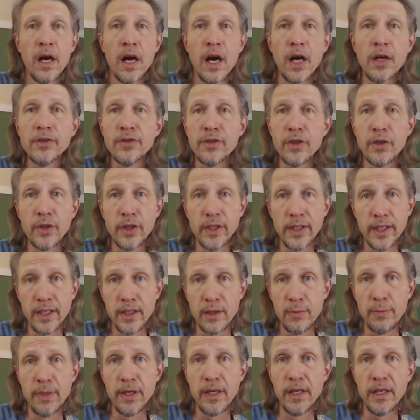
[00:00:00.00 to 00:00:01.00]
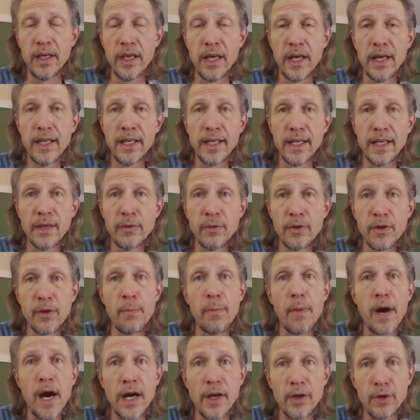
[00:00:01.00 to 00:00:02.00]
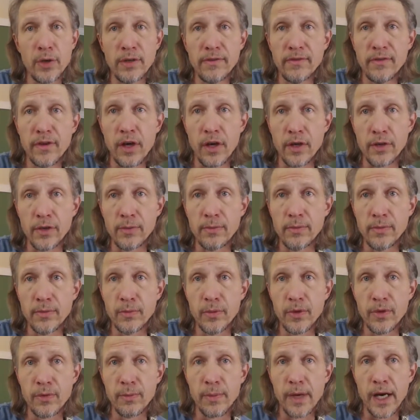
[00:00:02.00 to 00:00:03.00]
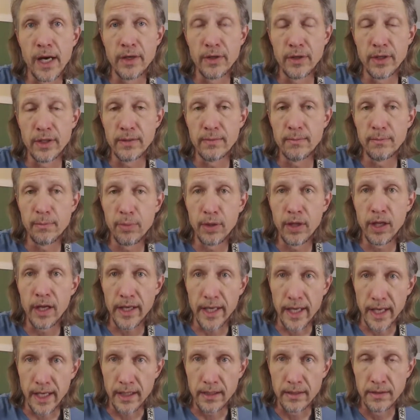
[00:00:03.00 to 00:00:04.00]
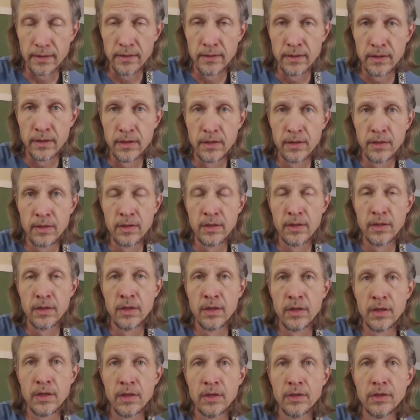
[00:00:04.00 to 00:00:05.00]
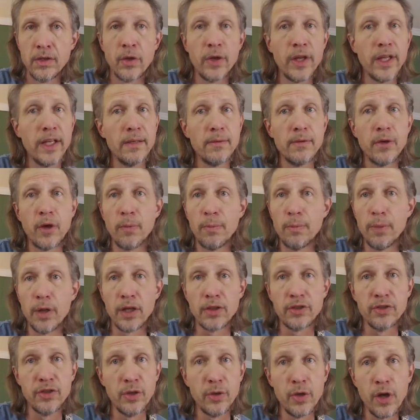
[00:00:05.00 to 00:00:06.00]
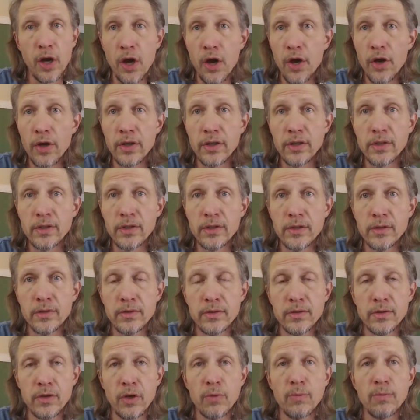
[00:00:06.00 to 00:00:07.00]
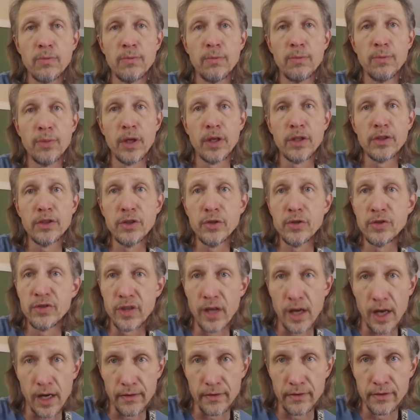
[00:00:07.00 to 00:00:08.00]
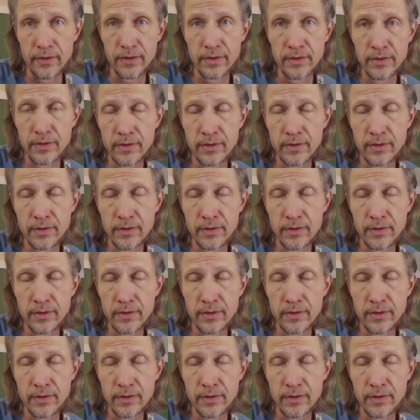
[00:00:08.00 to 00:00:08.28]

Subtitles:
Also, you need to be hitting it with a moderate volume, with moderate plucking. Don't pluck too hard, don't pluck too soft.